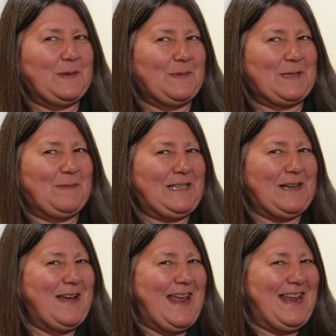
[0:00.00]
you're supposed to be
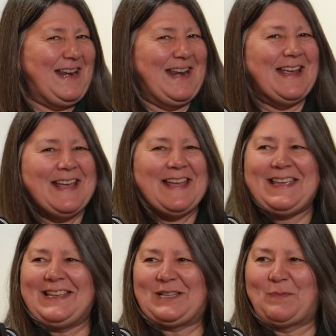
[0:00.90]
doing.
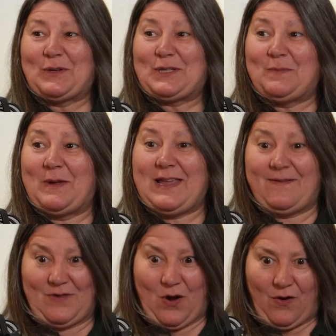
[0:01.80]
You're supposed to
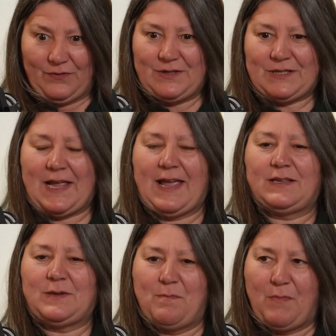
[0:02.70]
be on
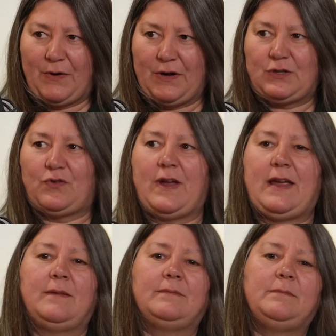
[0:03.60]
set,
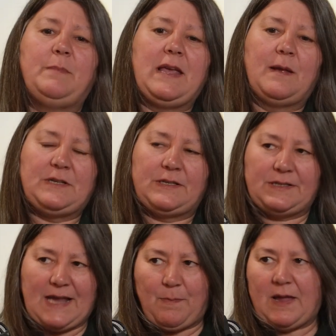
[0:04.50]
monitoring, being able to
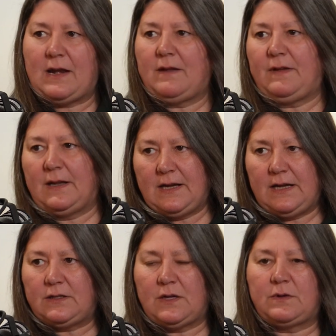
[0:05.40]
step in if you
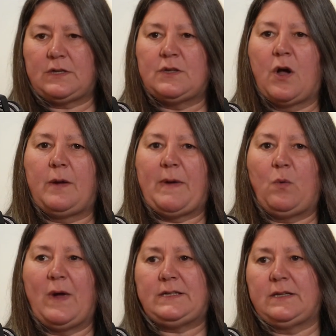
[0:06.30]
need to, because it's not all
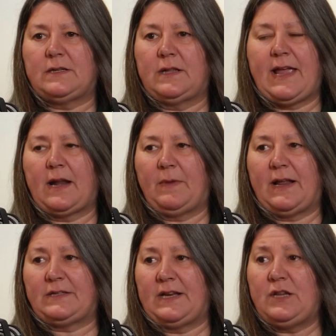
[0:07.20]
about waiting till the animal
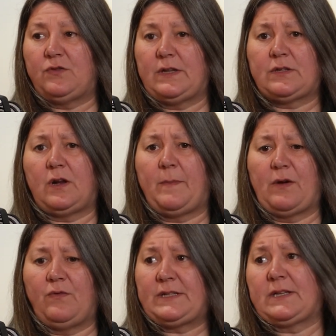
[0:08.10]
has an injury, it's all
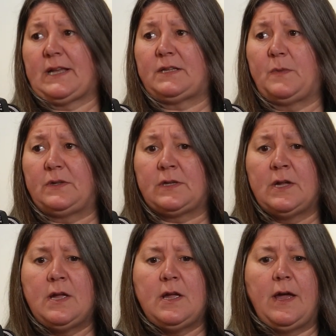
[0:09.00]
about risk assessment
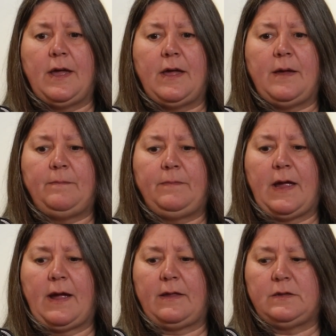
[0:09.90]

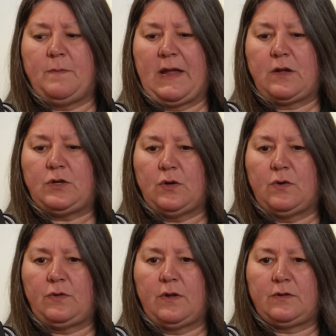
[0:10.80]
and making
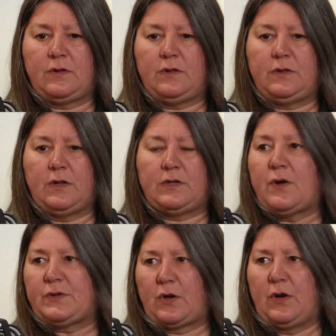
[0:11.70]
sure that the
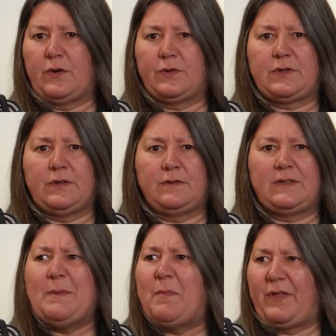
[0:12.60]
doors are closed and
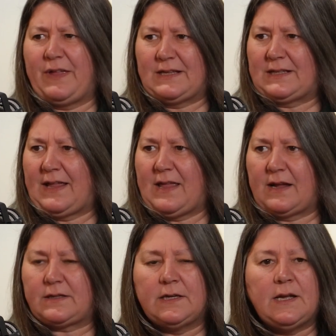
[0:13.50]
simple things like
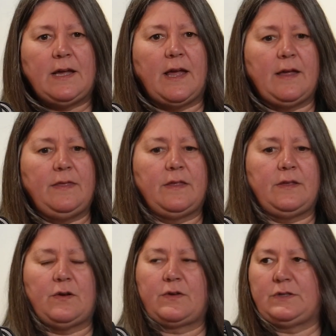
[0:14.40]
that, and that
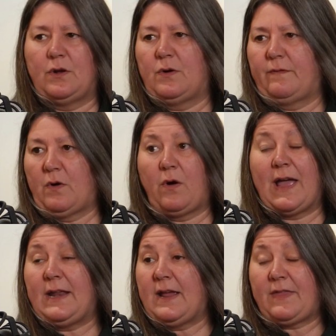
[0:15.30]
the dog is not over, or
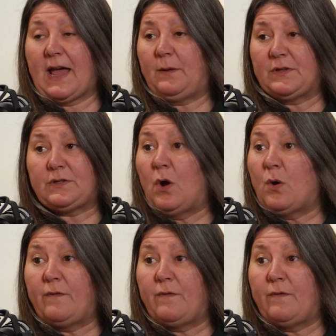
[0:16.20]
any of the animal is not